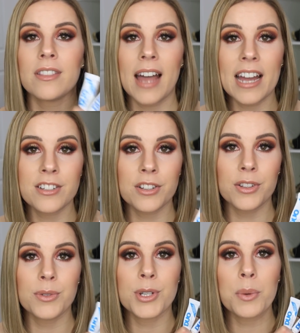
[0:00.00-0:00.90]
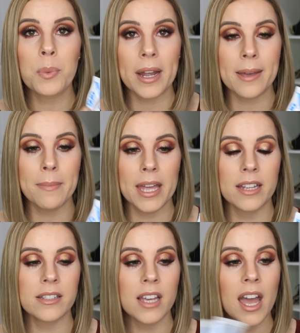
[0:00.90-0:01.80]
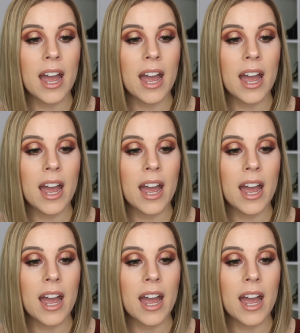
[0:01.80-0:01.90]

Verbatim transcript: lash glue to recommend.